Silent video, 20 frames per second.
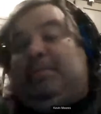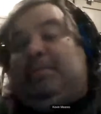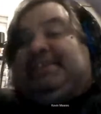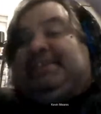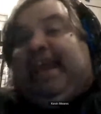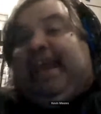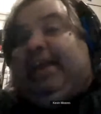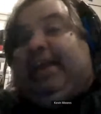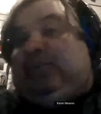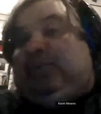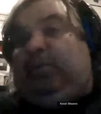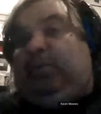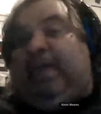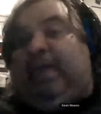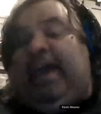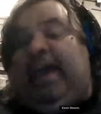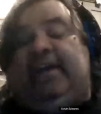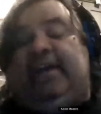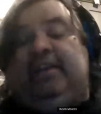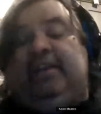Humans can't do
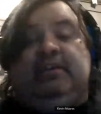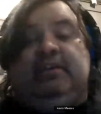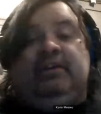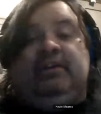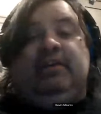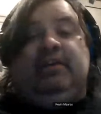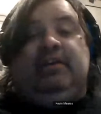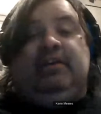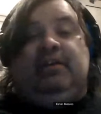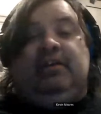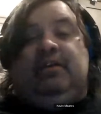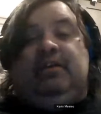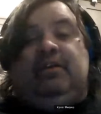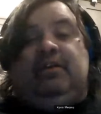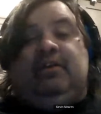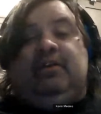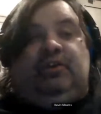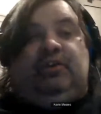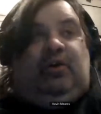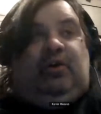that.
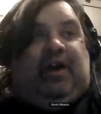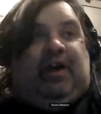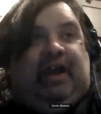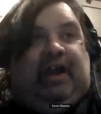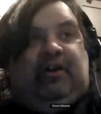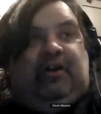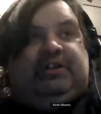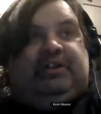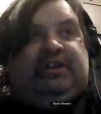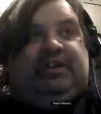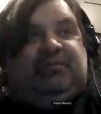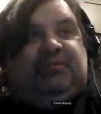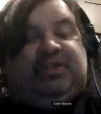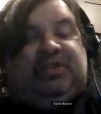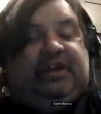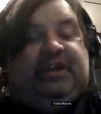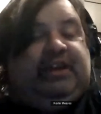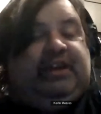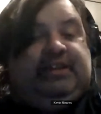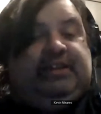You're a heretic
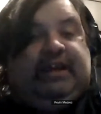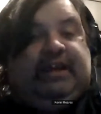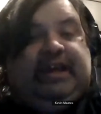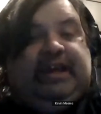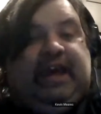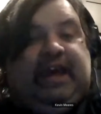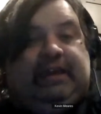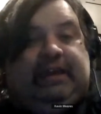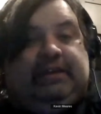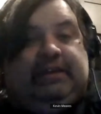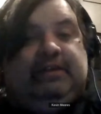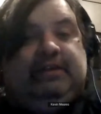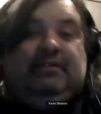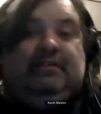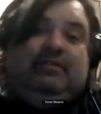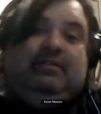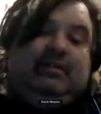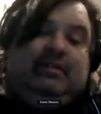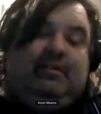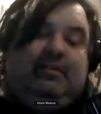for thinking they can.
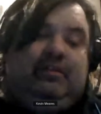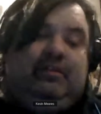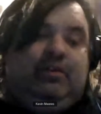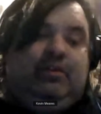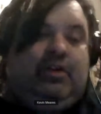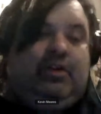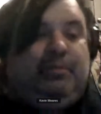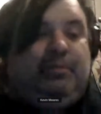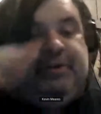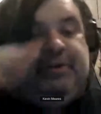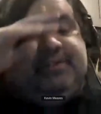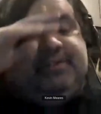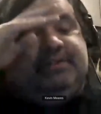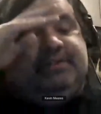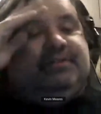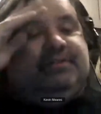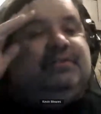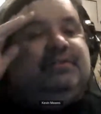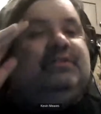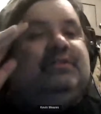You go to
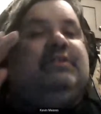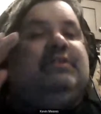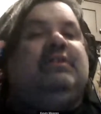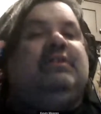prison.